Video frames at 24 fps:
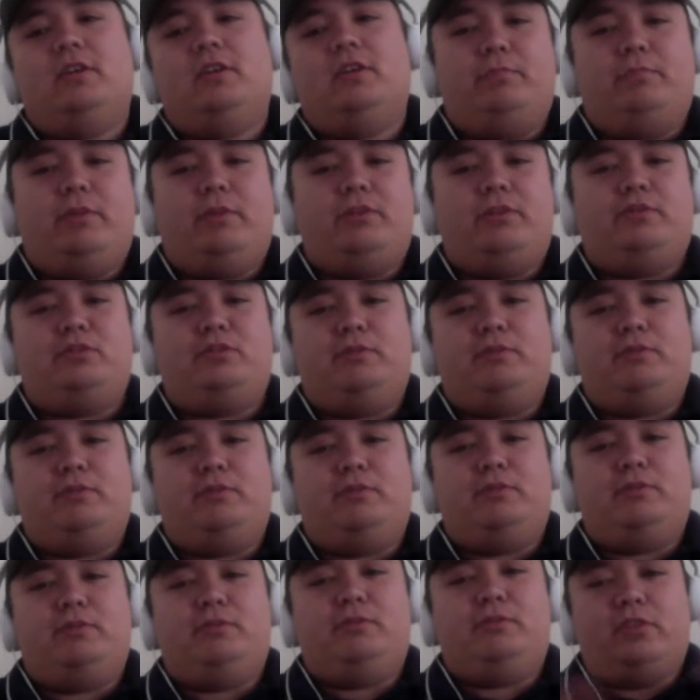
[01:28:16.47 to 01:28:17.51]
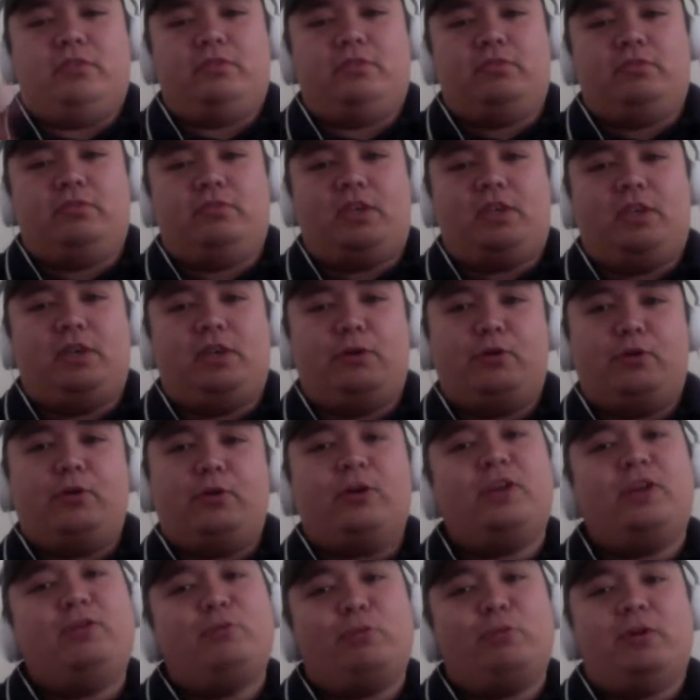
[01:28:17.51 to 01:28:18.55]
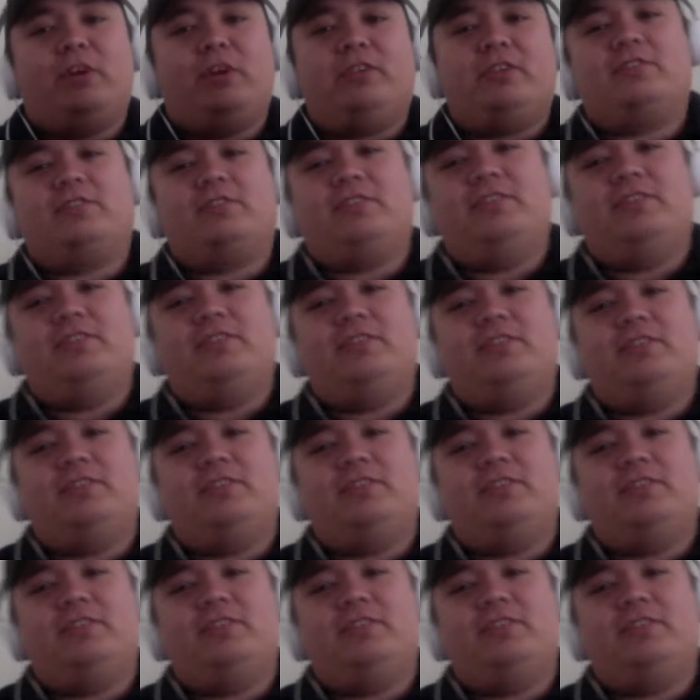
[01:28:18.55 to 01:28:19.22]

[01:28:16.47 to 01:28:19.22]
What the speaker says: Ben Shapiro is a security risk.